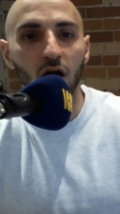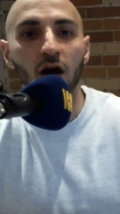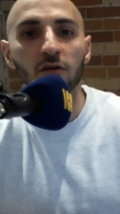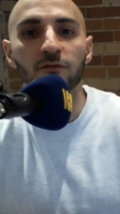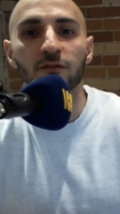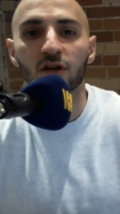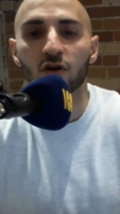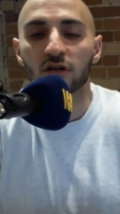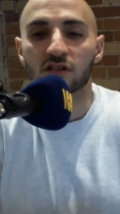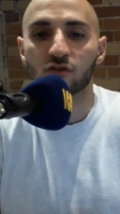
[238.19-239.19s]
Of the
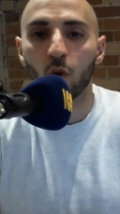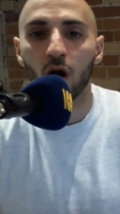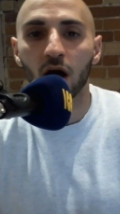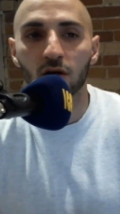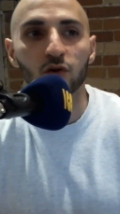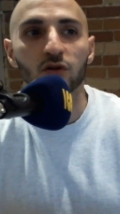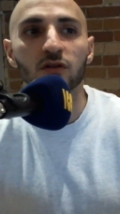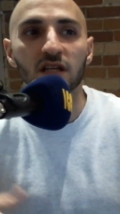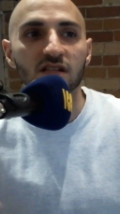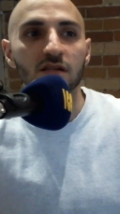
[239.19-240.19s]
current squad, who do you
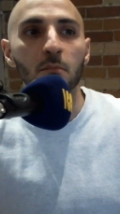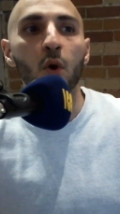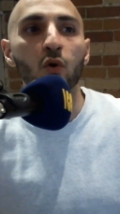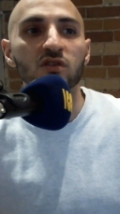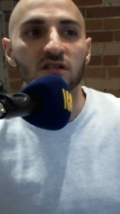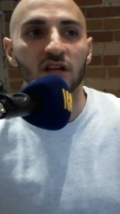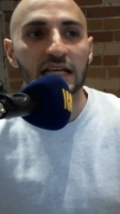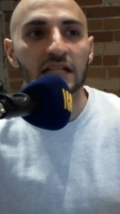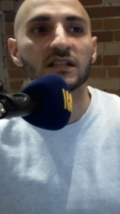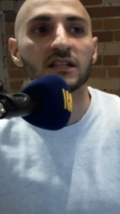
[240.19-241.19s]
think is the most
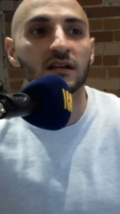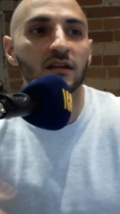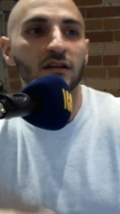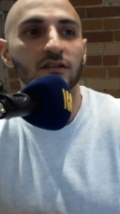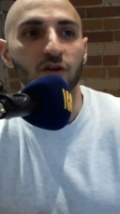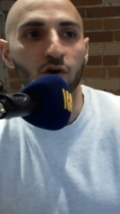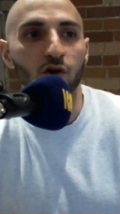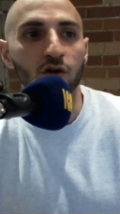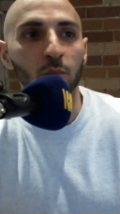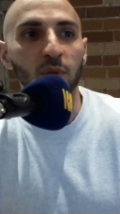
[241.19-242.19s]
likely to
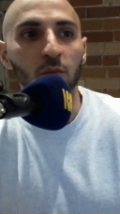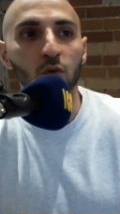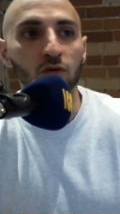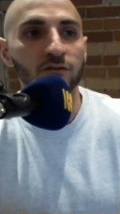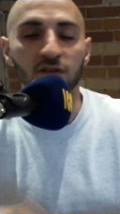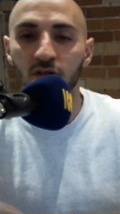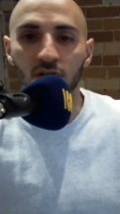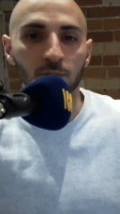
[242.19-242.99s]
earn a big move to